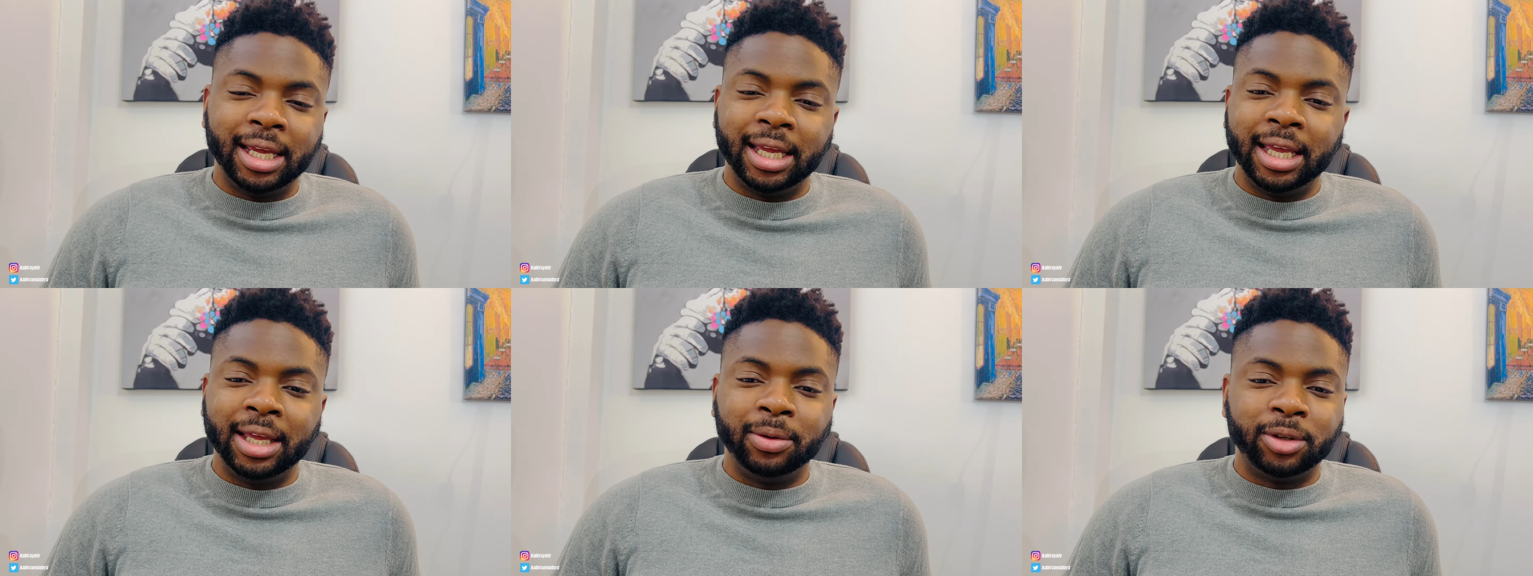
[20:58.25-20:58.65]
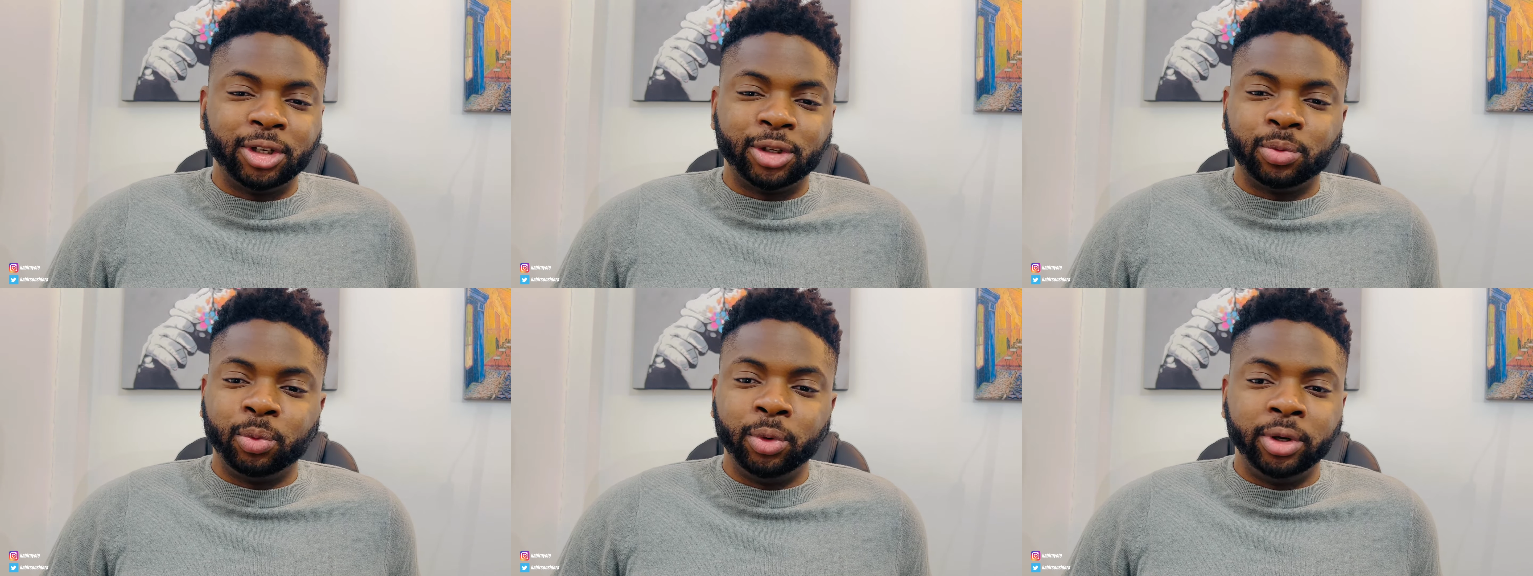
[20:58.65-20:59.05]
it
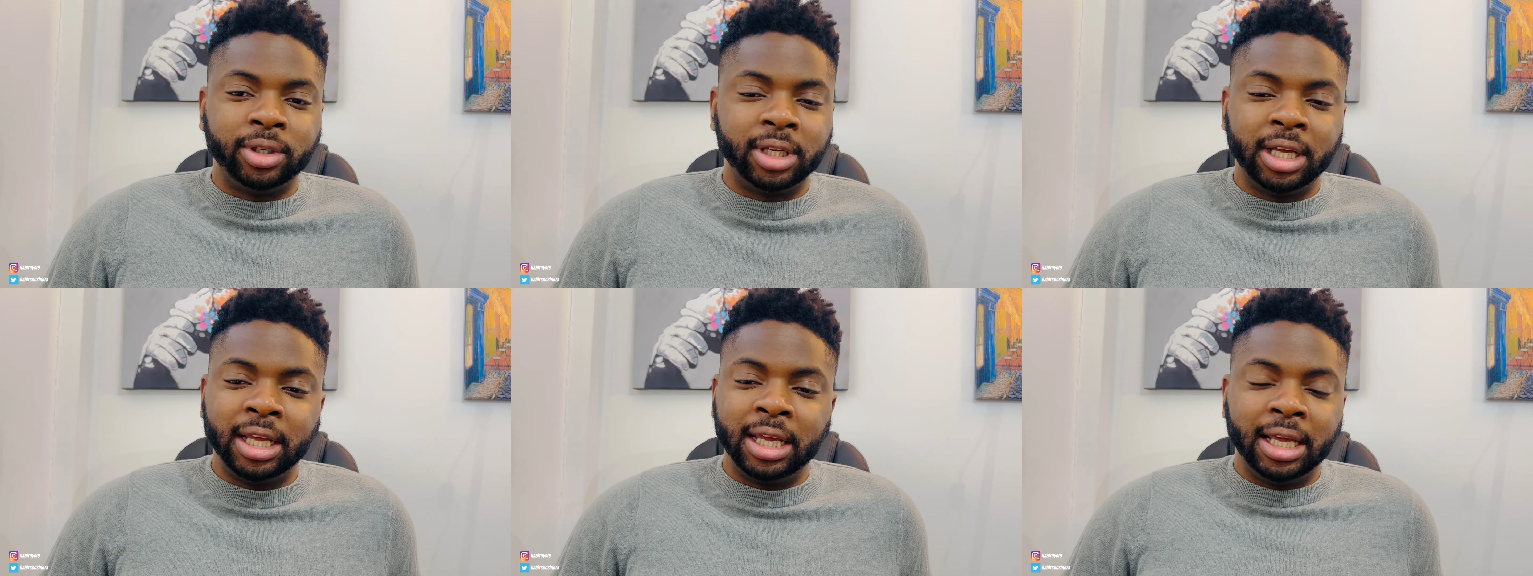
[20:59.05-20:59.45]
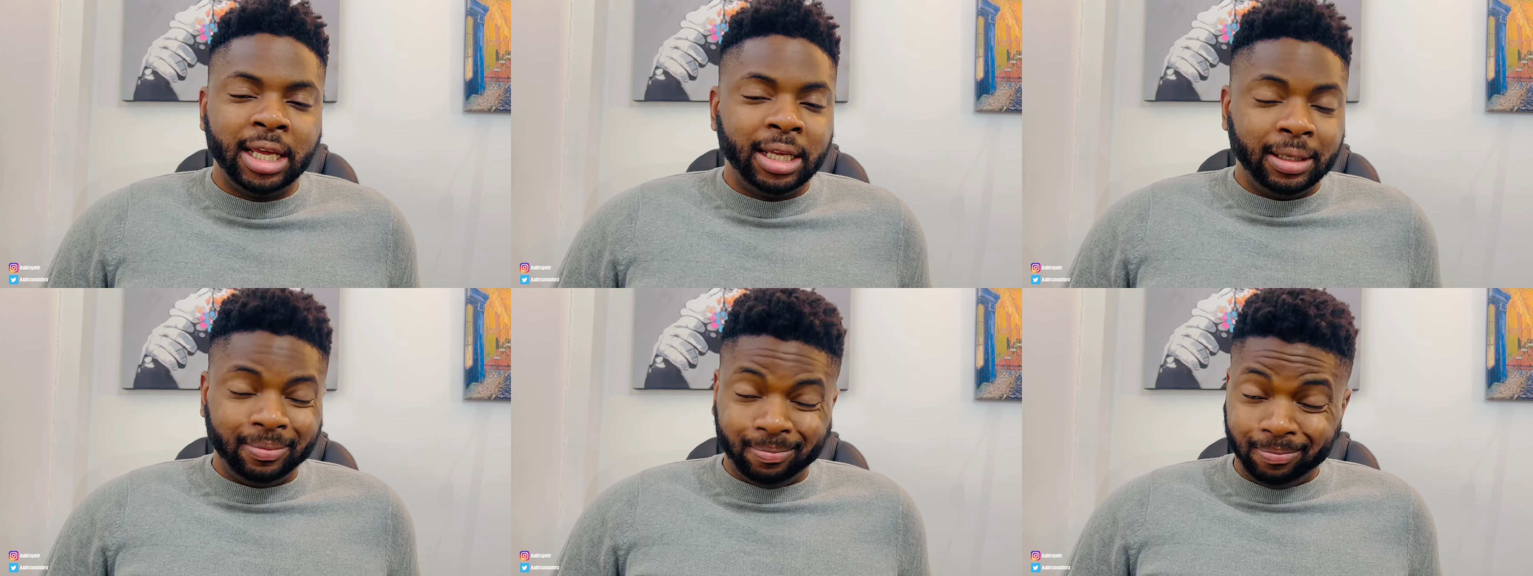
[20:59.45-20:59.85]
just would,
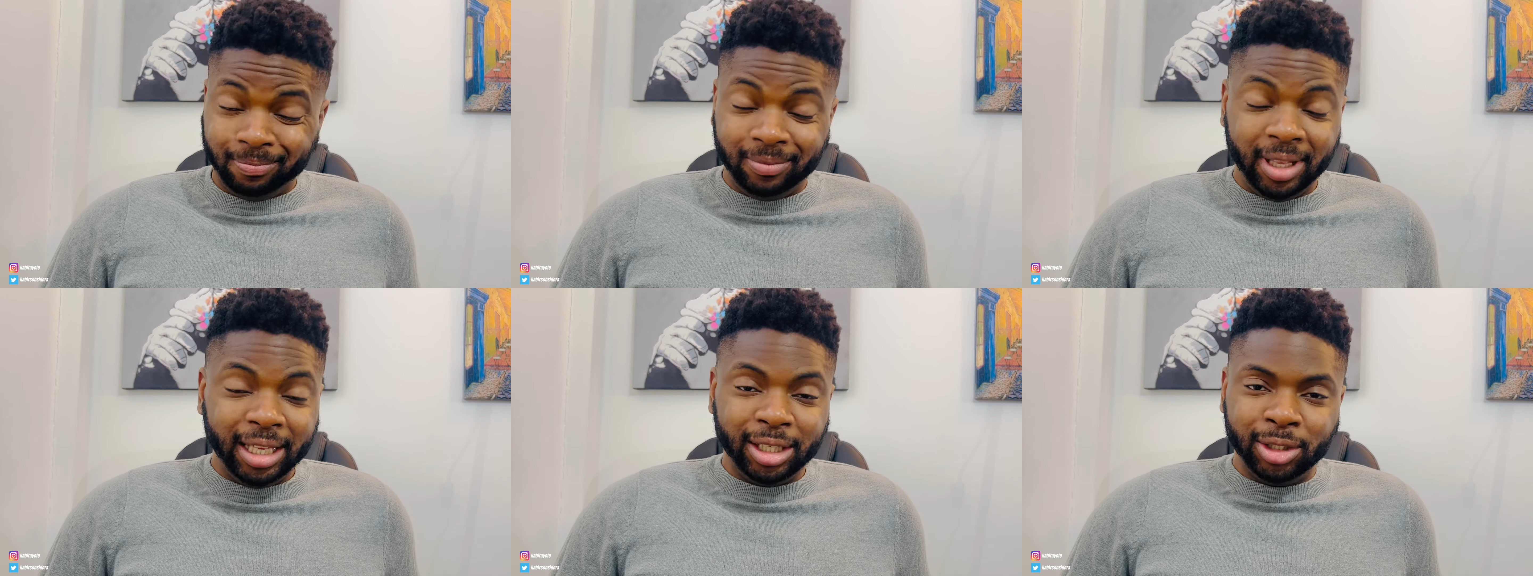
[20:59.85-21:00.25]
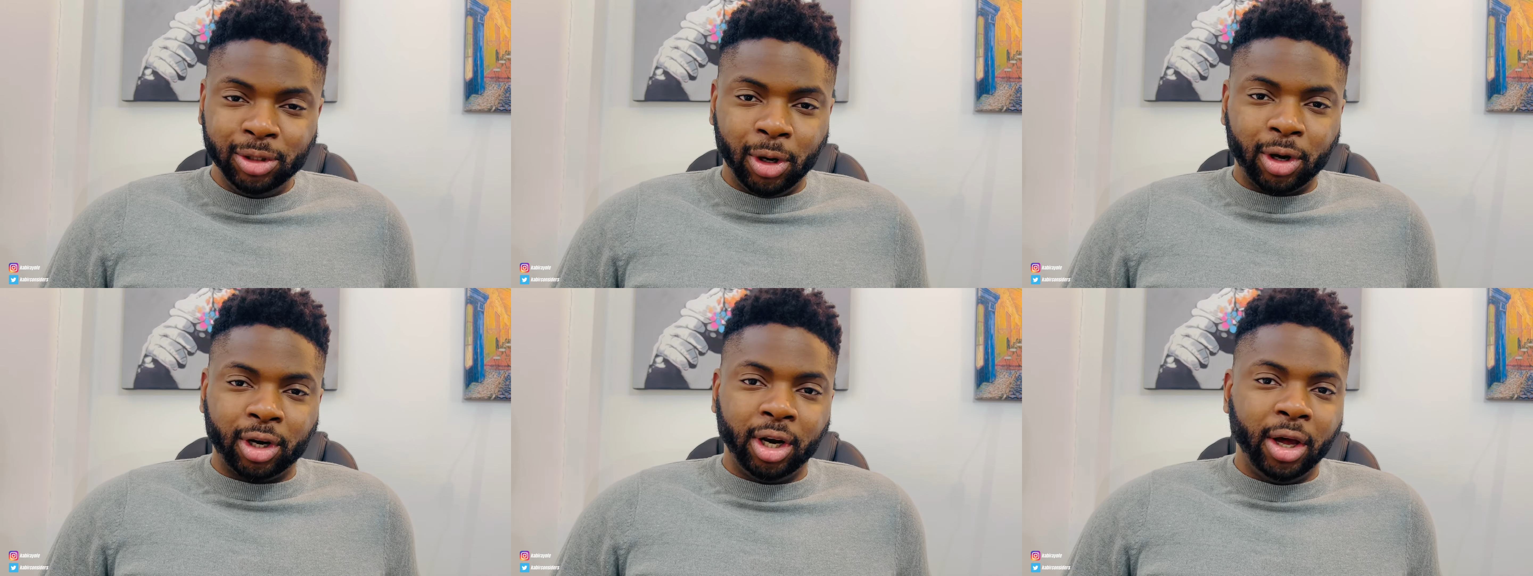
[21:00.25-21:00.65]
it's
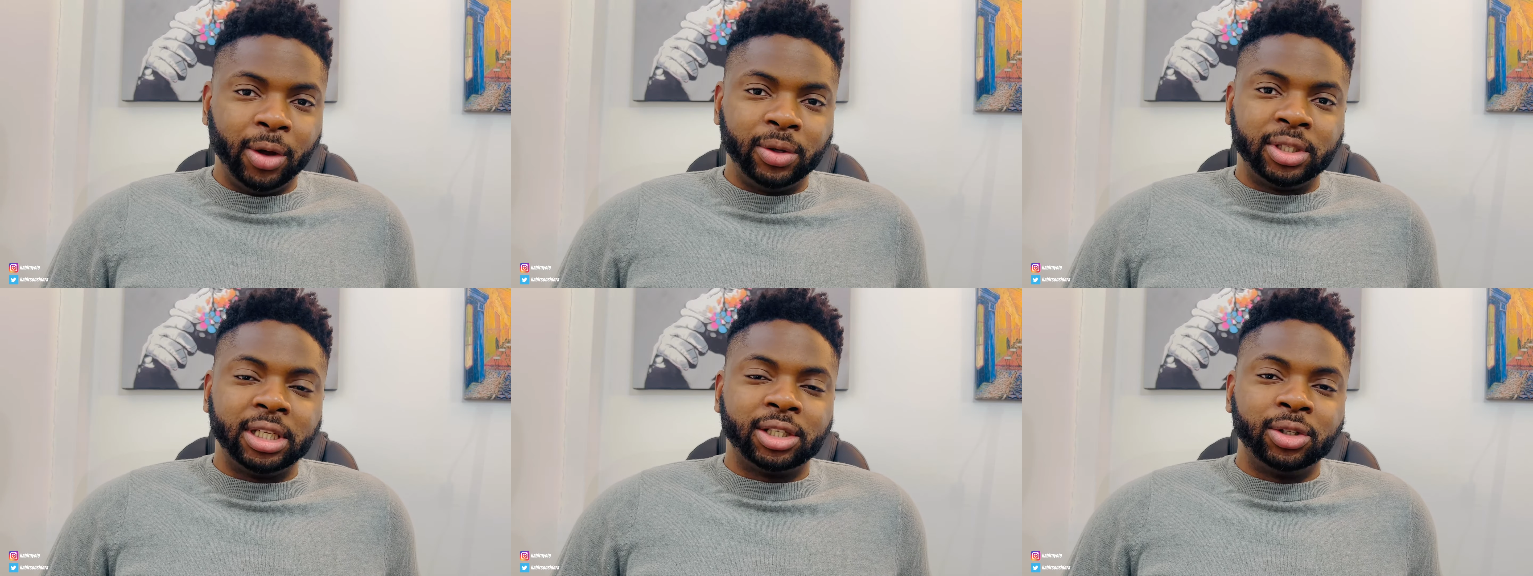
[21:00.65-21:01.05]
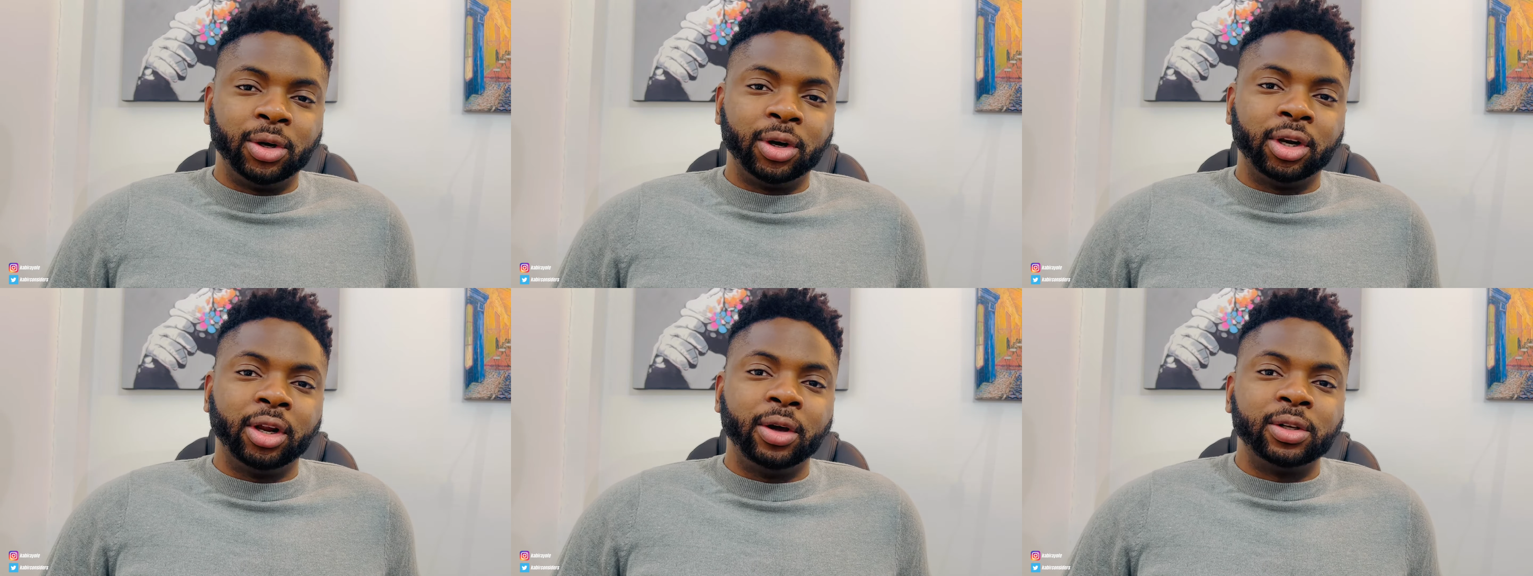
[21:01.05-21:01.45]
not close. It's
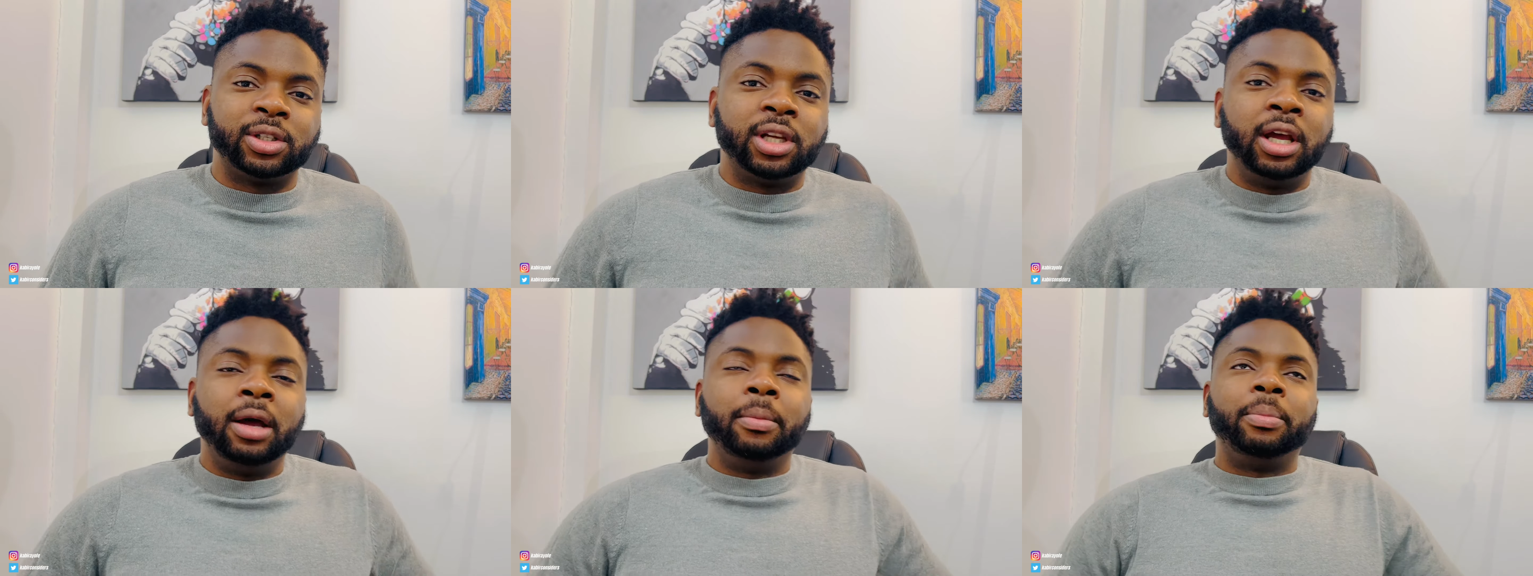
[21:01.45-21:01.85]
not close.